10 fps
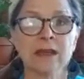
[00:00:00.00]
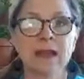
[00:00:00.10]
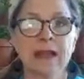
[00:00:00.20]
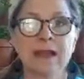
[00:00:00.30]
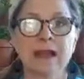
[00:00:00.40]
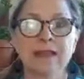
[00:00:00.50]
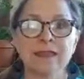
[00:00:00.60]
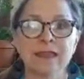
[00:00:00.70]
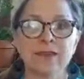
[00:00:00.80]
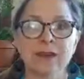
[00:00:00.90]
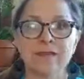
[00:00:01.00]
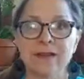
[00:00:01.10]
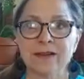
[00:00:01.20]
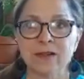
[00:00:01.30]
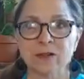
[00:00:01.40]
And I've
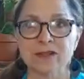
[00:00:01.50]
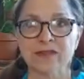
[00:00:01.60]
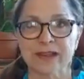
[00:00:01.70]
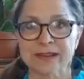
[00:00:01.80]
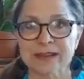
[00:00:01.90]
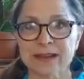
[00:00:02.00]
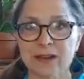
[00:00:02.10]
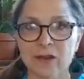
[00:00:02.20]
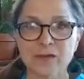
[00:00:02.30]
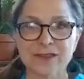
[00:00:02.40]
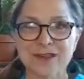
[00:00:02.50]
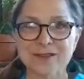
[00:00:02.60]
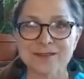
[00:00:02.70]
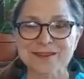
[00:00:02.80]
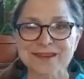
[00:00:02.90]
found it always fascinating over the
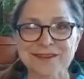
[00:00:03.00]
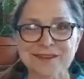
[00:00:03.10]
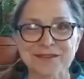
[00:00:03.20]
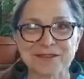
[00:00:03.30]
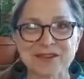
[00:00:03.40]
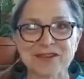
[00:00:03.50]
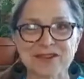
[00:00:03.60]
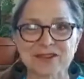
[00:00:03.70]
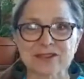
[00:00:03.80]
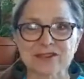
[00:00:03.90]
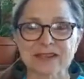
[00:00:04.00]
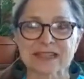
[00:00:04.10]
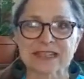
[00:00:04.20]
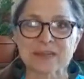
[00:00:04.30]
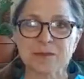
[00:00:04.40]
years to hear different instructors
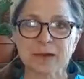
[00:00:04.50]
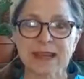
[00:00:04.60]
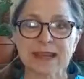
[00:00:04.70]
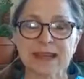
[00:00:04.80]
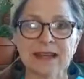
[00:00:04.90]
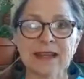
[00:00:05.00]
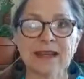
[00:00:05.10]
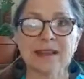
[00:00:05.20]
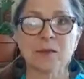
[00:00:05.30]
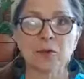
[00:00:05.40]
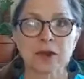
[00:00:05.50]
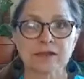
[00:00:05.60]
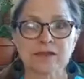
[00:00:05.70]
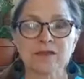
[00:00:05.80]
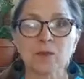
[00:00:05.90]
explain the
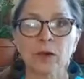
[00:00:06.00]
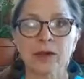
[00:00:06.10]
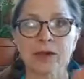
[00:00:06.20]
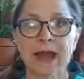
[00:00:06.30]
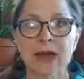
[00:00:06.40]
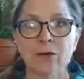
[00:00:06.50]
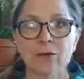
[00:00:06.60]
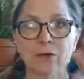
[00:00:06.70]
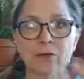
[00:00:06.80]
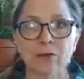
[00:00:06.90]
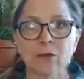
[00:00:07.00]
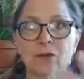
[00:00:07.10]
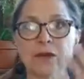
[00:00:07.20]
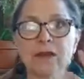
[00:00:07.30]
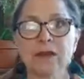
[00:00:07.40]
process of where and how the throat
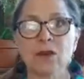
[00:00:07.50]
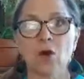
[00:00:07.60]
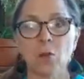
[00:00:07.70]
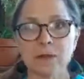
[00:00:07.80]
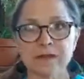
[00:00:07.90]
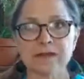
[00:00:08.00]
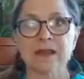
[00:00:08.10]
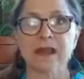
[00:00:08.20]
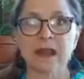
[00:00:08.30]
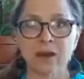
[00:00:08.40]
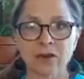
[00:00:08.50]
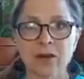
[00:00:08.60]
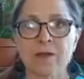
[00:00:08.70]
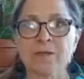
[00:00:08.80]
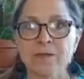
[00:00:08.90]
opens and air
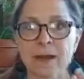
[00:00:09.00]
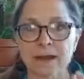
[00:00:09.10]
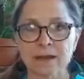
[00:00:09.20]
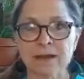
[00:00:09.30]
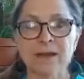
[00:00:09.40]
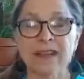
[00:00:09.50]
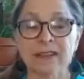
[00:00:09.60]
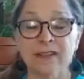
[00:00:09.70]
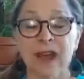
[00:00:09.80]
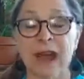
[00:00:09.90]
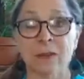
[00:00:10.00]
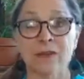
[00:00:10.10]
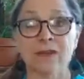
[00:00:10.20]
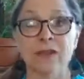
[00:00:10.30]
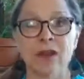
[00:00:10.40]
comes back in and out of
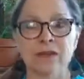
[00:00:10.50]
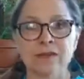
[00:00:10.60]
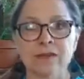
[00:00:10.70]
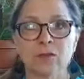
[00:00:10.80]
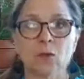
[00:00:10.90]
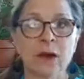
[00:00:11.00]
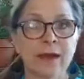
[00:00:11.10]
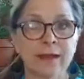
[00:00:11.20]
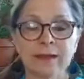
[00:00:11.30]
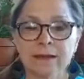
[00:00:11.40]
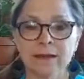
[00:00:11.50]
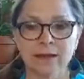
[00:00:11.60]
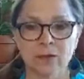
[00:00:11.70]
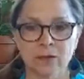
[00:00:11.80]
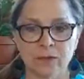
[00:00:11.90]
the lungs, and why,
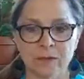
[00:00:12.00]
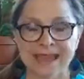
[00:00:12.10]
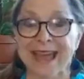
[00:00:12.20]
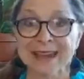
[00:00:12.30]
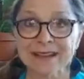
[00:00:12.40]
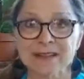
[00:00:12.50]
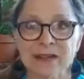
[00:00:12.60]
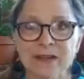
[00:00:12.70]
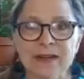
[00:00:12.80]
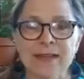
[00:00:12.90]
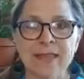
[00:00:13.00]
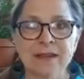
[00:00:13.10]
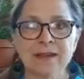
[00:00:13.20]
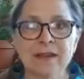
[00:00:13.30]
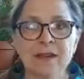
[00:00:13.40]
the mechanics of it, and then